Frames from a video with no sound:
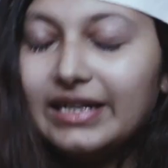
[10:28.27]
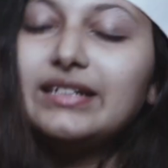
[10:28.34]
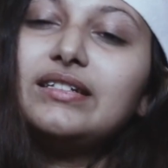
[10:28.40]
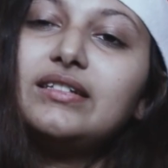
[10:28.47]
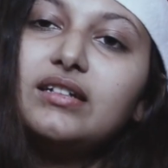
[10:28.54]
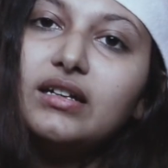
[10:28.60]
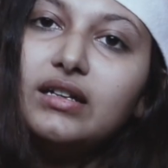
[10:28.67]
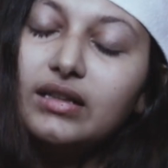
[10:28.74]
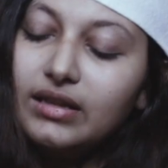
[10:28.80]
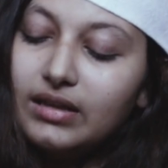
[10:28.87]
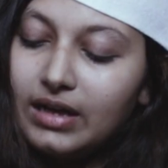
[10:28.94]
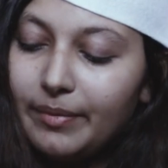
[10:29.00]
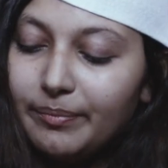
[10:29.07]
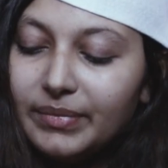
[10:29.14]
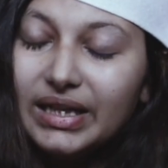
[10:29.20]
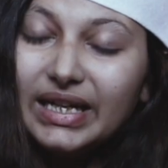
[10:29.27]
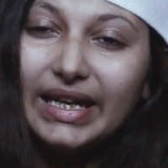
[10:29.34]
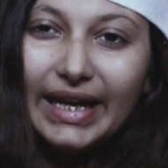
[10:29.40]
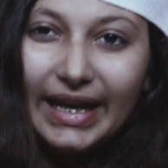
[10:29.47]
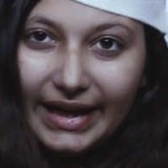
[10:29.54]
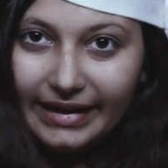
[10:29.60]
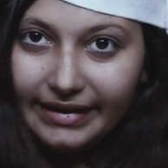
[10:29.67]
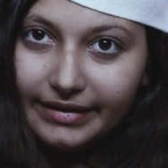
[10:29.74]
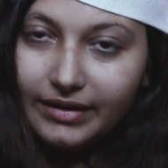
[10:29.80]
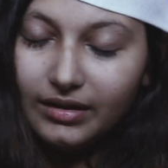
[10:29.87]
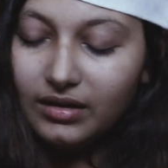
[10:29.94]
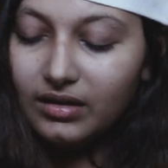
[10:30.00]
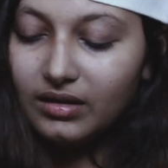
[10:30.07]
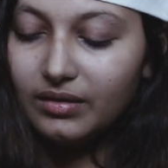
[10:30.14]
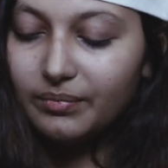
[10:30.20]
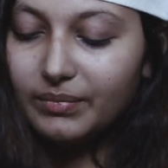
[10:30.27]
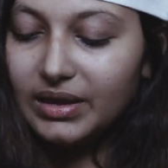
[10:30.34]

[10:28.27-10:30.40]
is the number 8,